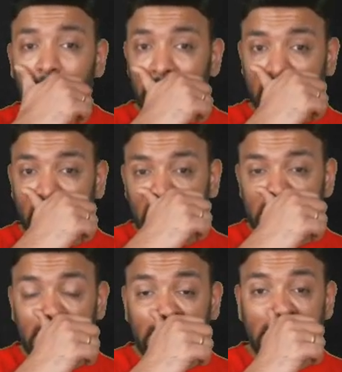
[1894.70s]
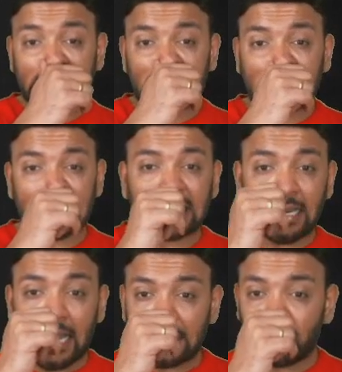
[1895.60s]
Recognize the lease concession
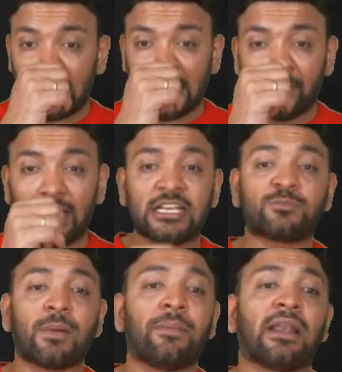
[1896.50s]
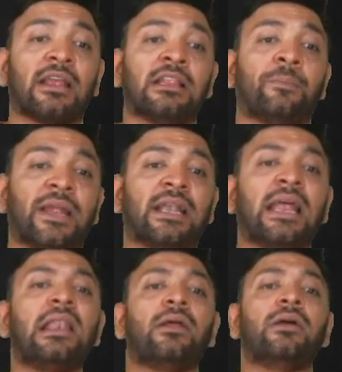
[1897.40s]
as variable lease payment in the
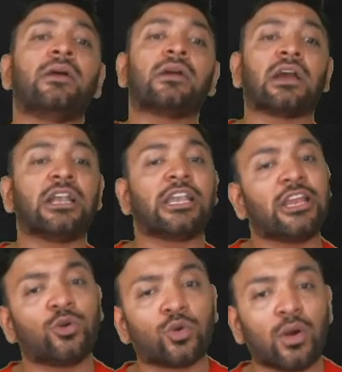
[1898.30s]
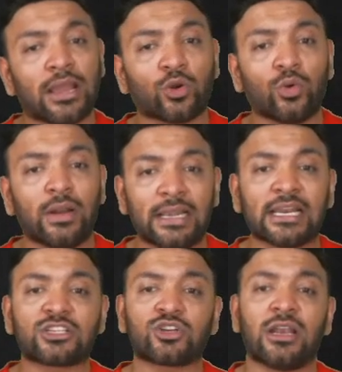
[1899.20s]
P&L. Continue to accrue
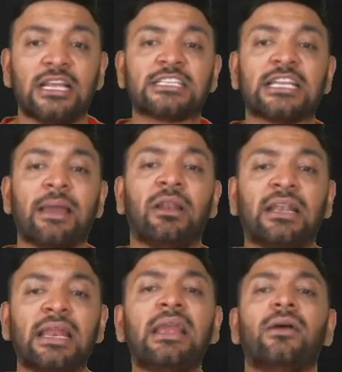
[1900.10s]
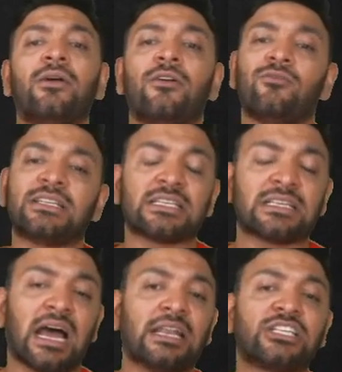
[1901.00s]
interest on lease liability, which is
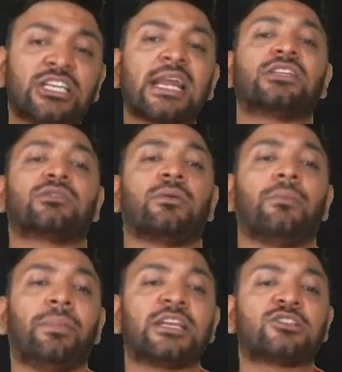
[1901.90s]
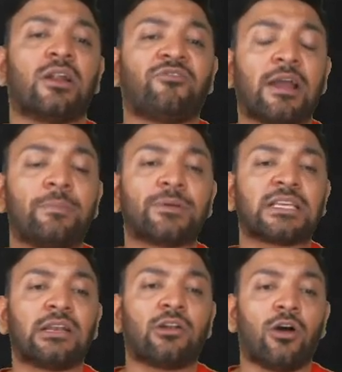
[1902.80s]
unchanged based on 5%
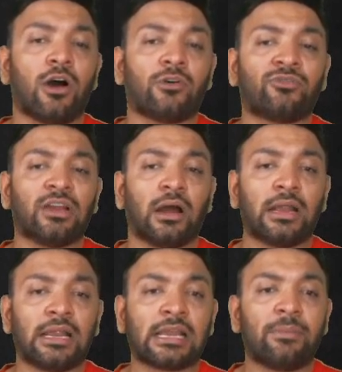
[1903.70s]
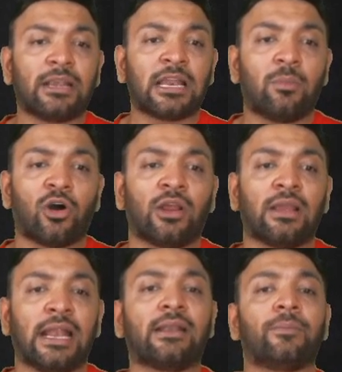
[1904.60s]
of the incremental borrowing
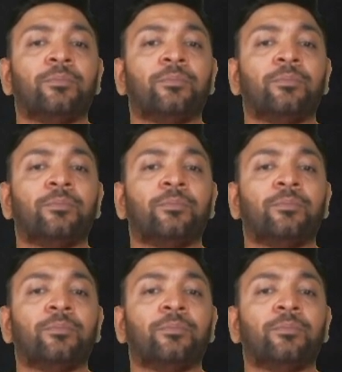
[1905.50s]
rate.